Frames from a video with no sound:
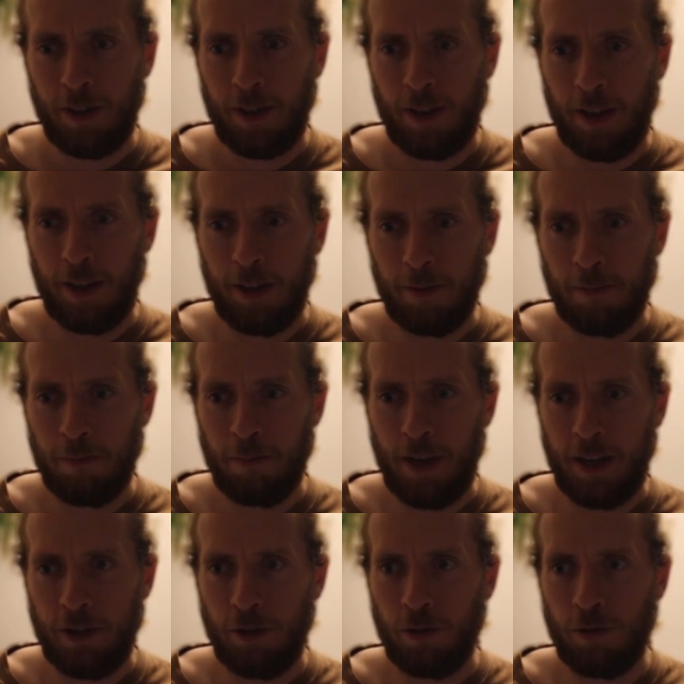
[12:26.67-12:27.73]
and
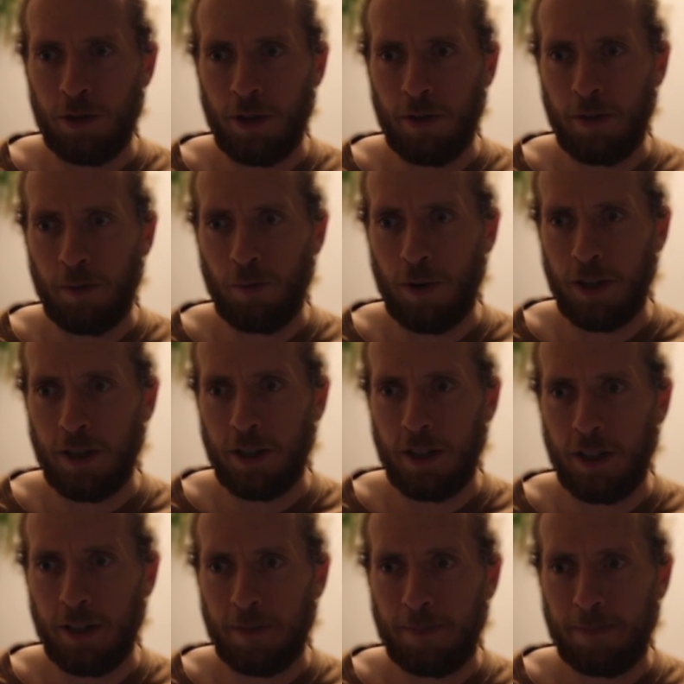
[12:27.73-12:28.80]
made use of it once here.